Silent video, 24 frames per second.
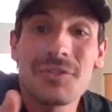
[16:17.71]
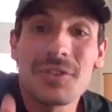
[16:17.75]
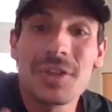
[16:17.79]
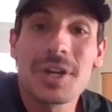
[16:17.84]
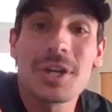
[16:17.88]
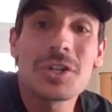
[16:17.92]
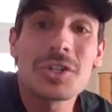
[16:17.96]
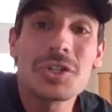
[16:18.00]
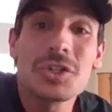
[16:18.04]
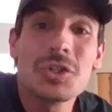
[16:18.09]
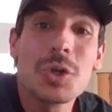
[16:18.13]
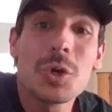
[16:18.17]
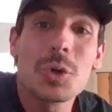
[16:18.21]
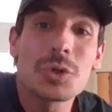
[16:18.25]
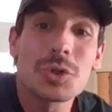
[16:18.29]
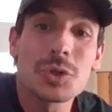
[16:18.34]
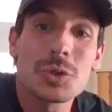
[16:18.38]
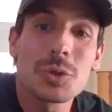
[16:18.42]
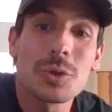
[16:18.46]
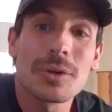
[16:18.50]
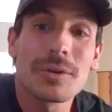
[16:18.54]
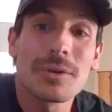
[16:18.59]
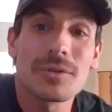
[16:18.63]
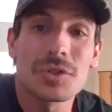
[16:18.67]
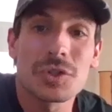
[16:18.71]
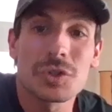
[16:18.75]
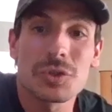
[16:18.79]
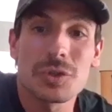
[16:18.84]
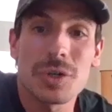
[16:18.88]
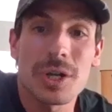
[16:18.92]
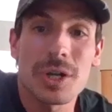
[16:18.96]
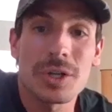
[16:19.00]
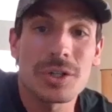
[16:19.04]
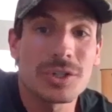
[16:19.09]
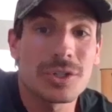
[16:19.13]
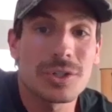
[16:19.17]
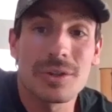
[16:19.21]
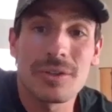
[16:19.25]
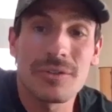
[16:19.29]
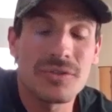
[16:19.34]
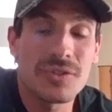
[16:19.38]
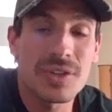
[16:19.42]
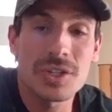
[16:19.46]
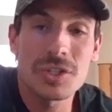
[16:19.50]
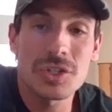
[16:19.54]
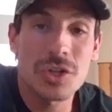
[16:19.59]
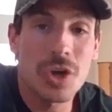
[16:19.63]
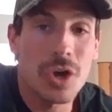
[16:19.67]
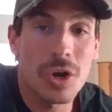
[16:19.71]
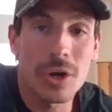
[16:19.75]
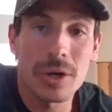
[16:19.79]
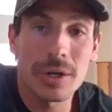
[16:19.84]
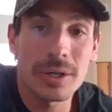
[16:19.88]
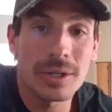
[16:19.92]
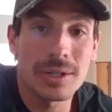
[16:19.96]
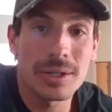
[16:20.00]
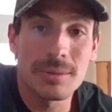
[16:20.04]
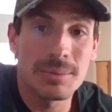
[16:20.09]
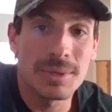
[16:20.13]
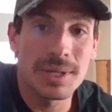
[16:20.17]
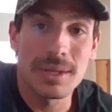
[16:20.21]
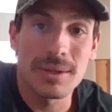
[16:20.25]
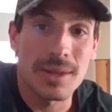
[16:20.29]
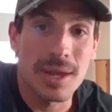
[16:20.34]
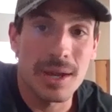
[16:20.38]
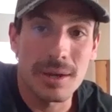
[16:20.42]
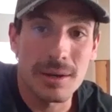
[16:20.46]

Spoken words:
there's no sort of structure, the fish aren't going to be in that